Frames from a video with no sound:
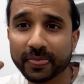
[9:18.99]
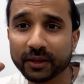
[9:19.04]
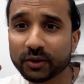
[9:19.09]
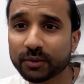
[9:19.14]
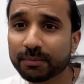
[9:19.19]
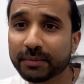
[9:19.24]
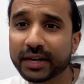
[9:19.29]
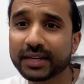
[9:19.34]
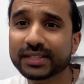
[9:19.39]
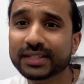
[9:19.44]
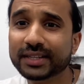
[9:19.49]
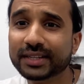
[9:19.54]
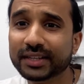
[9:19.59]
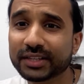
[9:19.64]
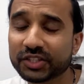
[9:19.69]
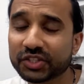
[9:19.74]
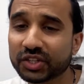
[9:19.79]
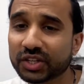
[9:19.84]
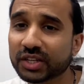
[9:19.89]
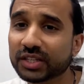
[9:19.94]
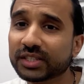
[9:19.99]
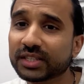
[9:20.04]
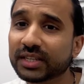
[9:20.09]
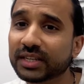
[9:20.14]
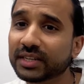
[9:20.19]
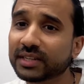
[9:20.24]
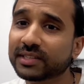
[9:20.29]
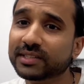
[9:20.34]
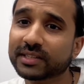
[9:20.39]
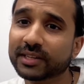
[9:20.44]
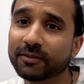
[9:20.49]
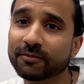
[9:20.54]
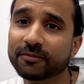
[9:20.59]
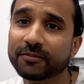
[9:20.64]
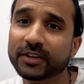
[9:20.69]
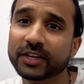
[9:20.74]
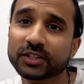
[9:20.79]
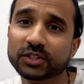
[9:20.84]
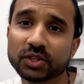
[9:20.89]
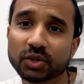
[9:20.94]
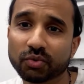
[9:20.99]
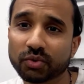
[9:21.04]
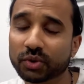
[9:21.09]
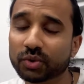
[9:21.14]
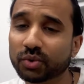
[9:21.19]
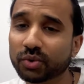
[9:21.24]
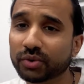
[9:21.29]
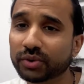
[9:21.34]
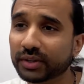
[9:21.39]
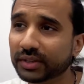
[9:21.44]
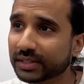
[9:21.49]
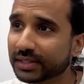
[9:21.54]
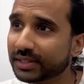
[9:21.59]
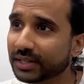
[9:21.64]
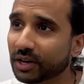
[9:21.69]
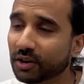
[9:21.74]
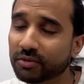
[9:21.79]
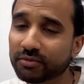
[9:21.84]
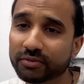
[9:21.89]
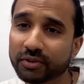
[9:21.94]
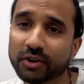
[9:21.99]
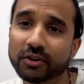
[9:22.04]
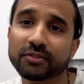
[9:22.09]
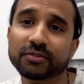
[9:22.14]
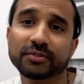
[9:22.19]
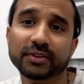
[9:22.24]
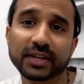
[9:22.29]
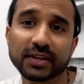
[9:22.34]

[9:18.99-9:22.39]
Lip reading: you basically just need something to record yourself of,